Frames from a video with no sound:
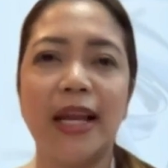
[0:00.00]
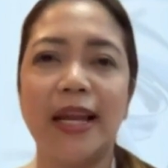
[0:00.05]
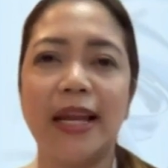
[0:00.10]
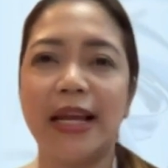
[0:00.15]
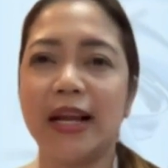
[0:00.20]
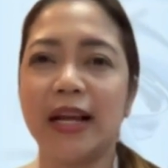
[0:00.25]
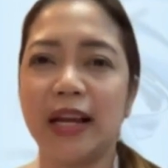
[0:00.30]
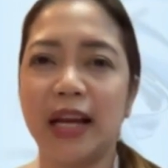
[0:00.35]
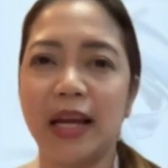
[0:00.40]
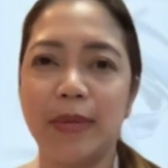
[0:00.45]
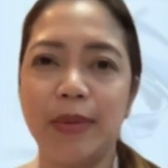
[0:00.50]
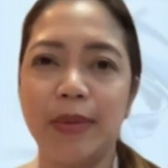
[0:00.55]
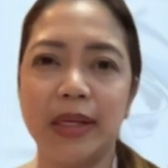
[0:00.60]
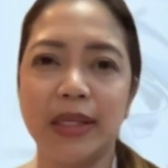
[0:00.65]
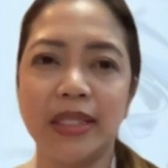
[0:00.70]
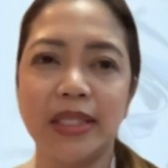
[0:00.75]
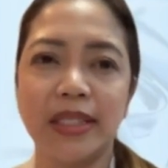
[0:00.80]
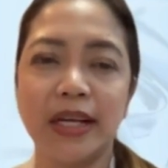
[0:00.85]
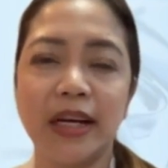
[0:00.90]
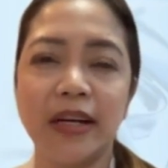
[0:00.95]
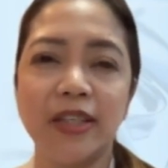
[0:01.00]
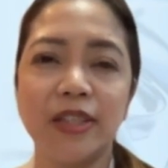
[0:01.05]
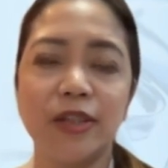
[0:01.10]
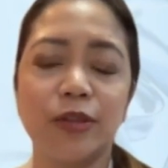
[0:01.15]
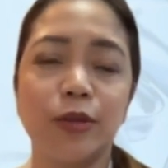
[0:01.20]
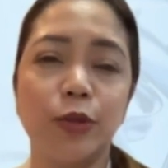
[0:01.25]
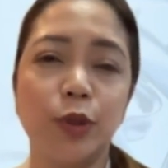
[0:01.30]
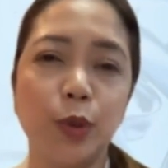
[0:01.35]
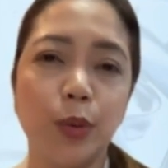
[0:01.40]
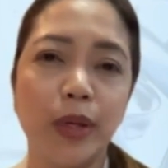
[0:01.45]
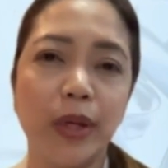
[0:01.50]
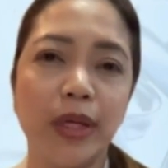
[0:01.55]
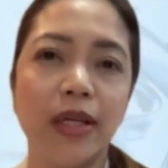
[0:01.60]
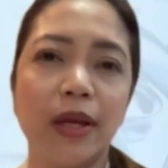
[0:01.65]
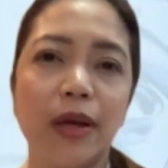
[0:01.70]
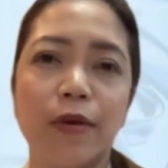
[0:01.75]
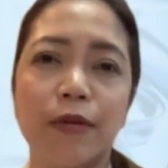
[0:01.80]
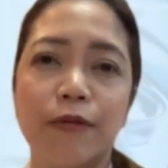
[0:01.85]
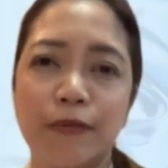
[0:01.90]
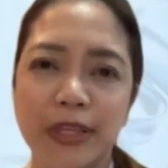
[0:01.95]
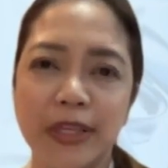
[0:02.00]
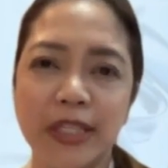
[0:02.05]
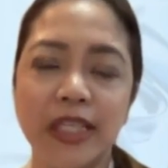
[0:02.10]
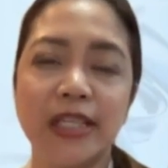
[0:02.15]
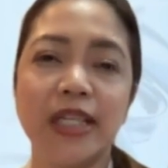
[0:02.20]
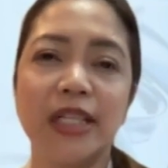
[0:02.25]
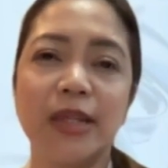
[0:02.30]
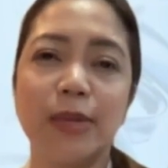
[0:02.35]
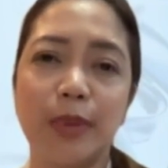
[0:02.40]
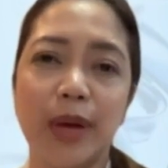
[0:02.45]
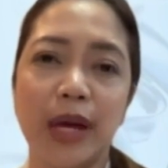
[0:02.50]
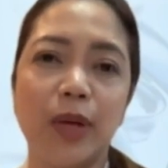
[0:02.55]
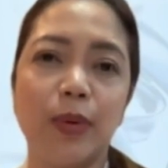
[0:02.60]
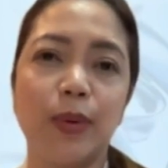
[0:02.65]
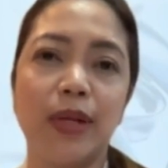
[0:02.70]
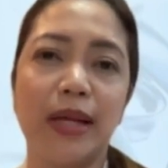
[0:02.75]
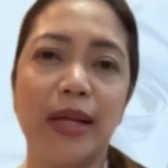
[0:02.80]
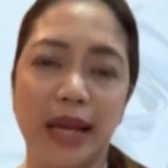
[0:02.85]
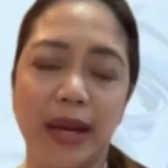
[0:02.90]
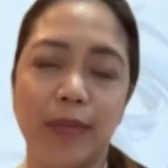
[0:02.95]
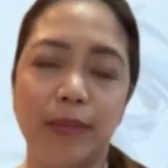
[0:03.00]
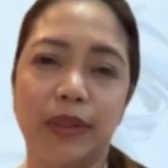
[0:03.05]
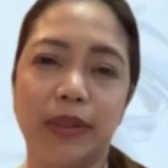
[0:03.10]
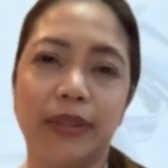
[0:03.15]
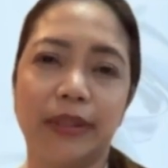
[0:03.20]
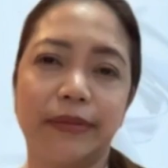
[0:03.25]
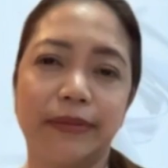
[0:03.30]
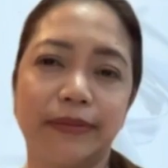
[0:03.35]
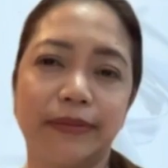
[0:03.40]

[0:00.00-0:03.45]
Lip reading: like climbing a stairs or doing physical manual labor.